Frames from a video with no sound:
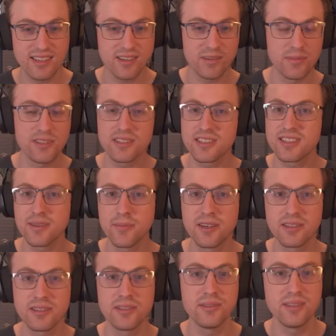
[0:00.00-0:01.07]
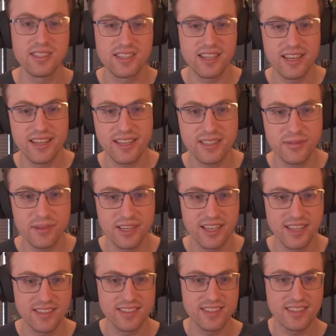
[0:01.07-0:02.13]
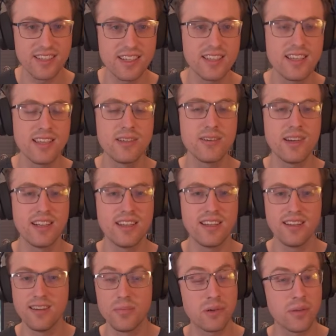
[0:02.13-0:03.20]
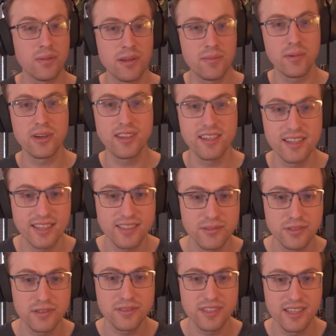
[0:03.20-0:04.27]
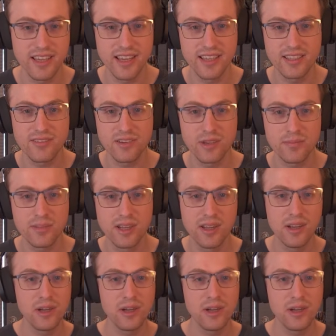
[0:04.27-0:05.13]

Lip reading: almost similar to Zilliax, where you get the 6 heal, and then probably more than that with the 8 drop.